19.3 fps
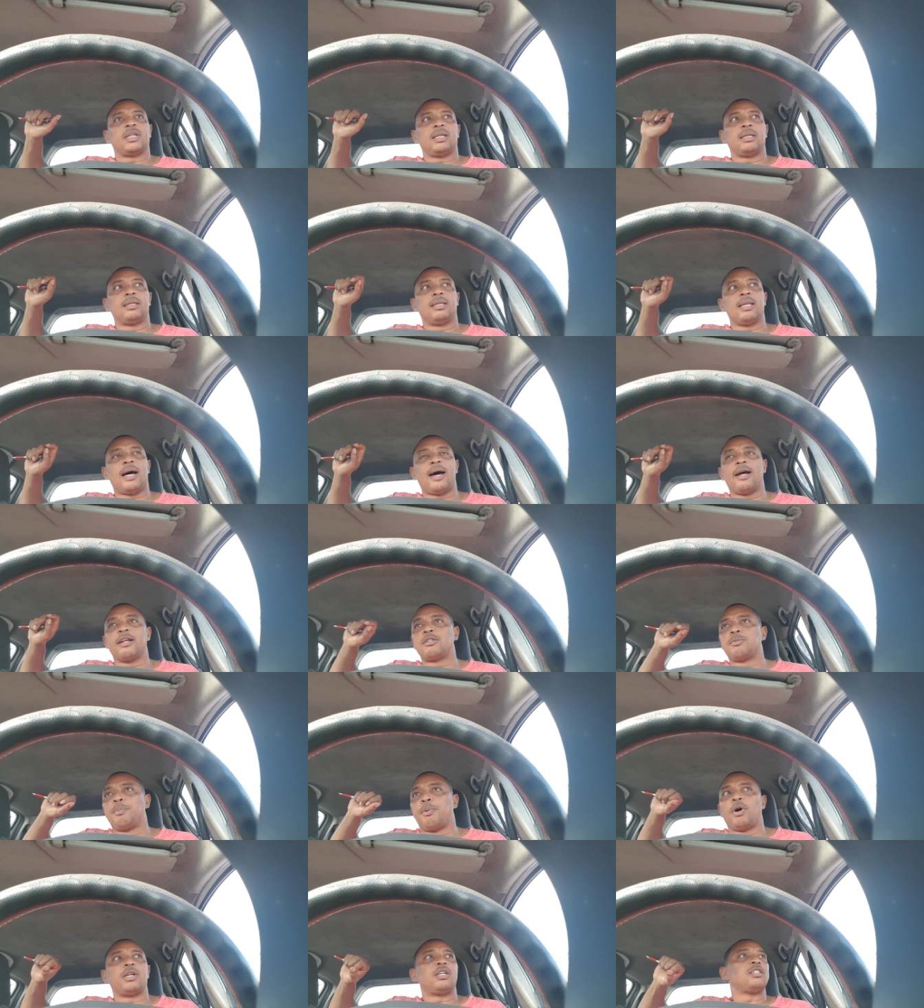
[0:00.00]

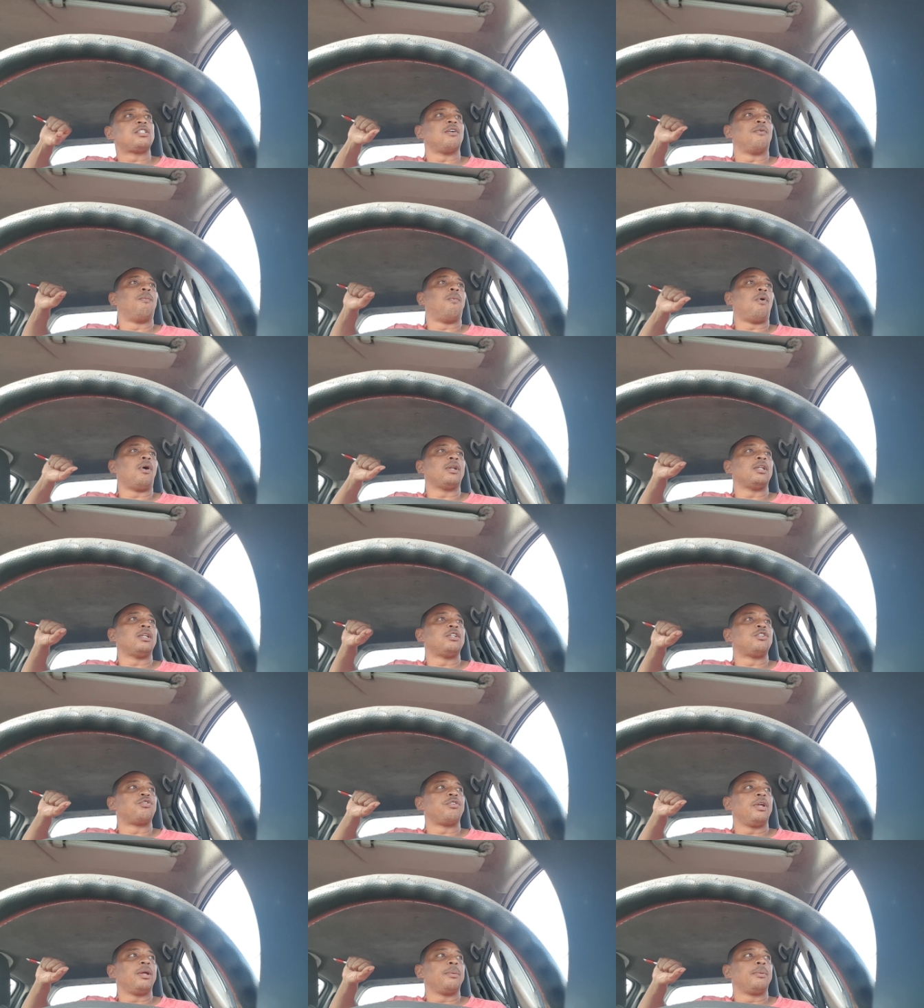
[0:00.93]
large bodies of water in the
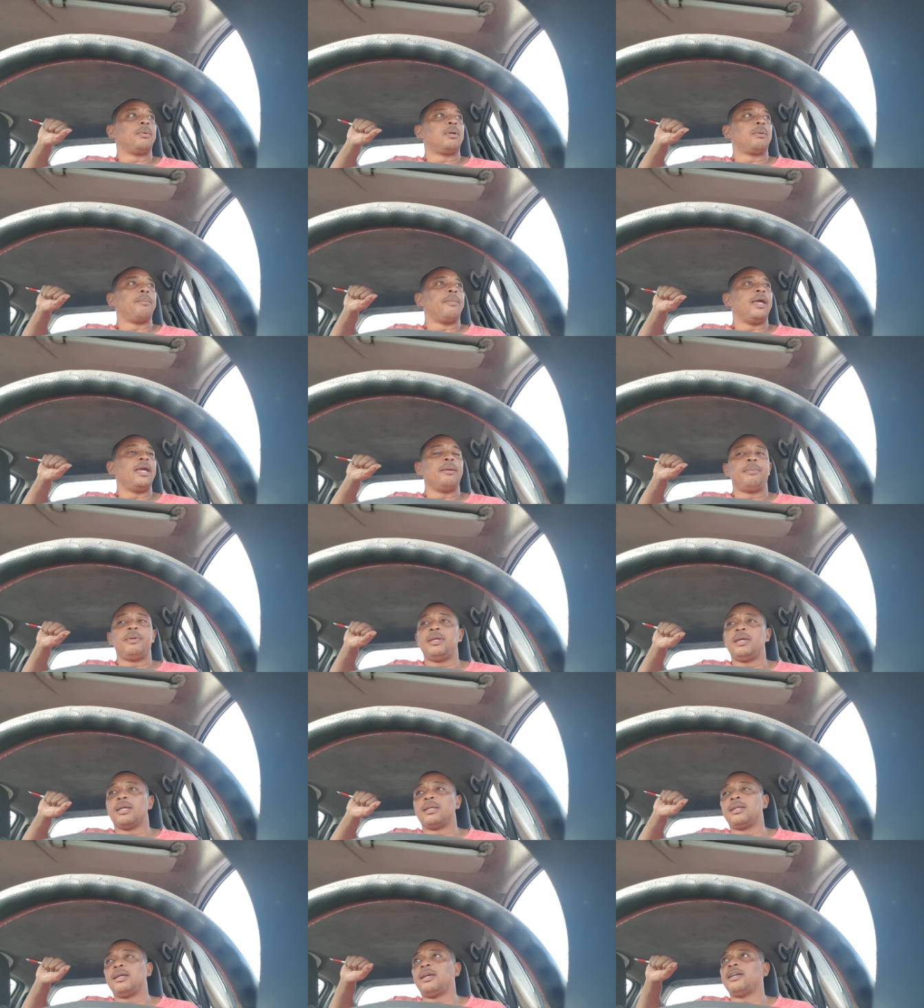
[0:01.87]
dream may be
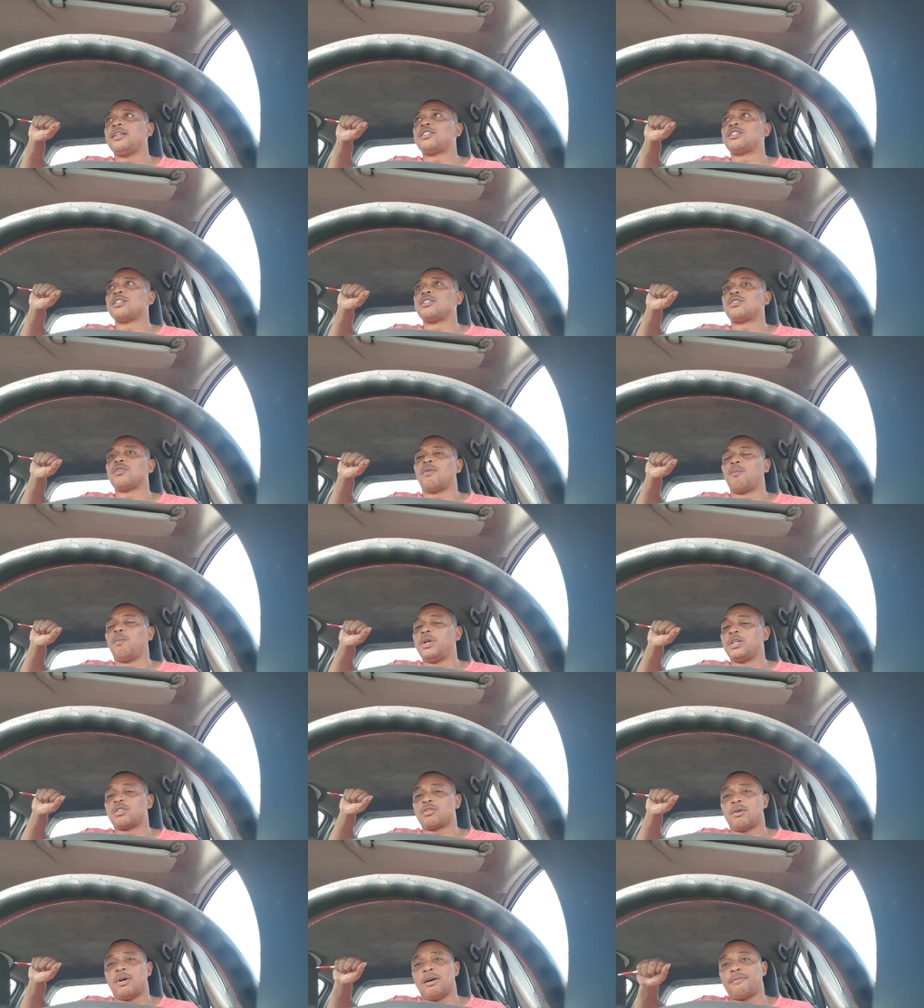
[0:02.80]
indications of
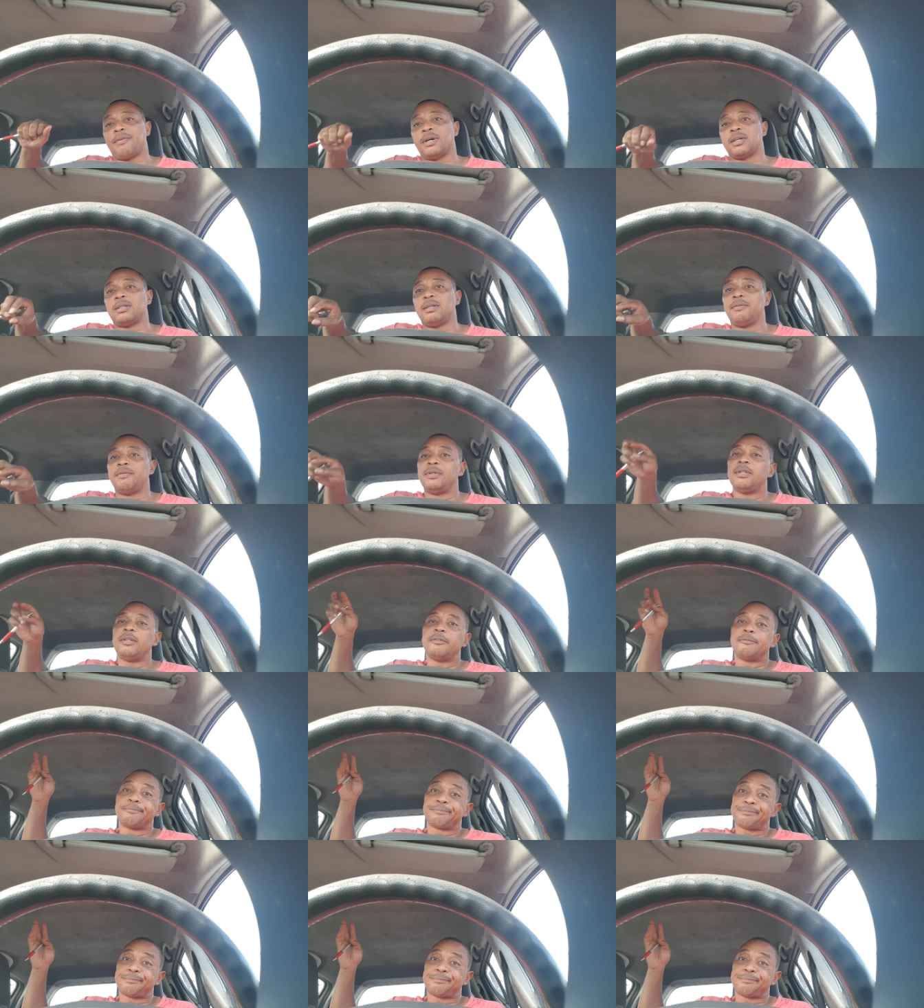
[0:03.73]
witchcraft activity.